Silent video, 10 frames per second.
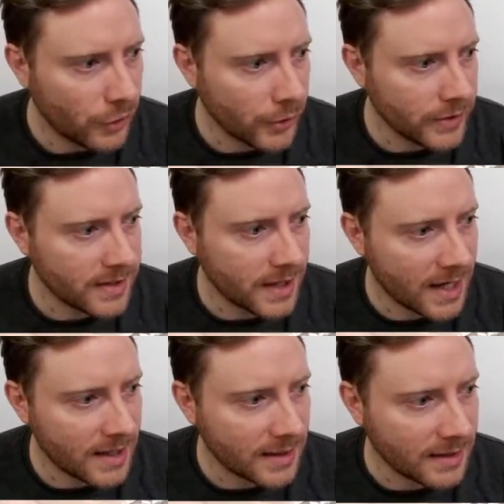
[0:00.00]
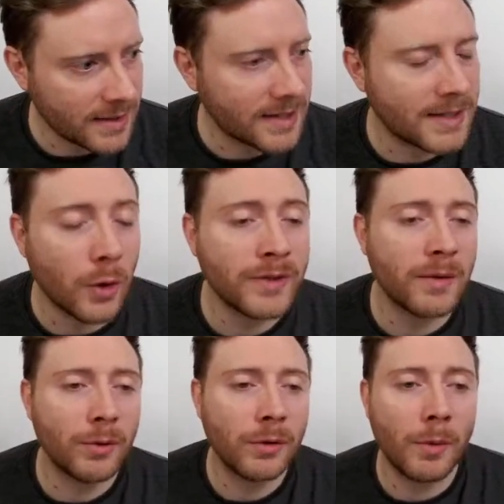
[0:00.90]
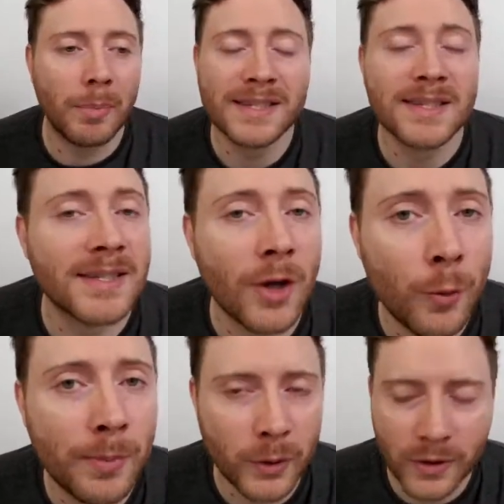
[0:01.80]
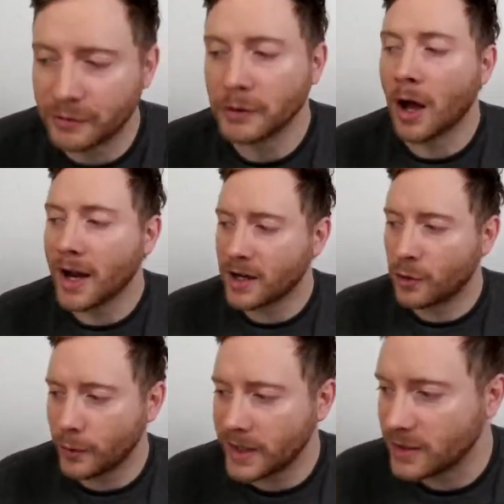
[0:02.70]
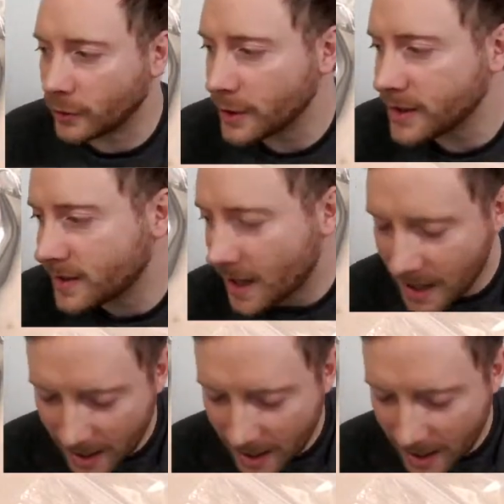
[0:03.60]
Doris says, so simple, but so beautiful. I agree, Doris.